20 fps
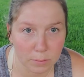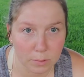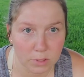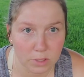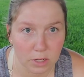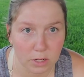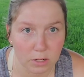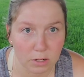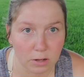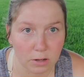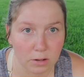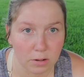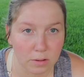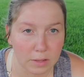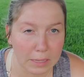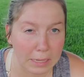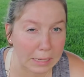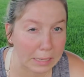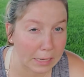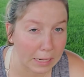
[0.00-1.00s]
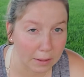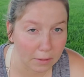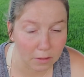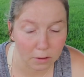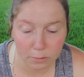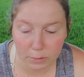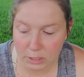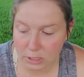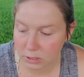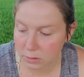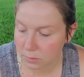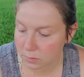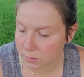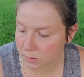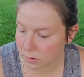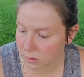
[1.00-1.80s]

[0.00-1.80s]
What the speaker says: which are like a yellowish